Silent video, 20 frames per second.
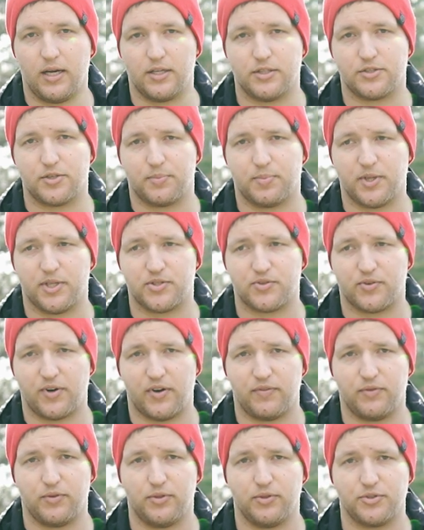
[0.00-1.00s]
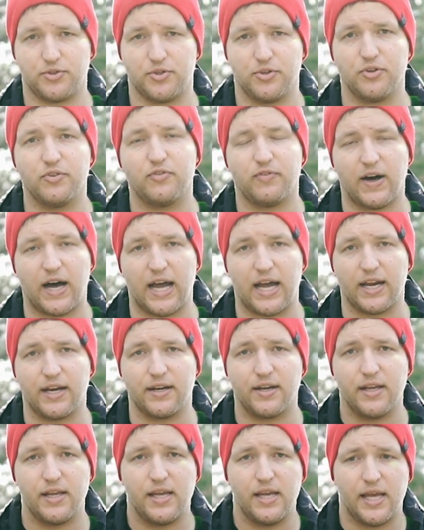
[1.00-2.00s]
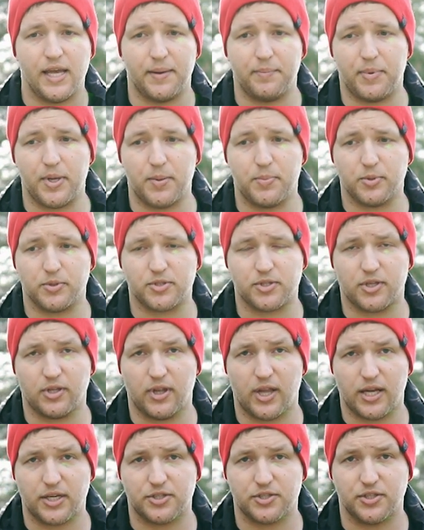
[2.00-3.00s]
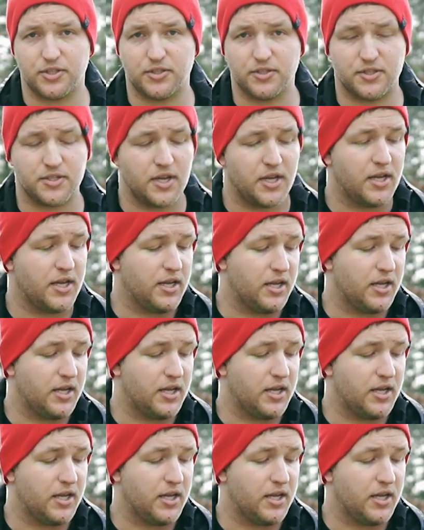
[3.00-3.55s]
surplus rifles you'll find in people's collections.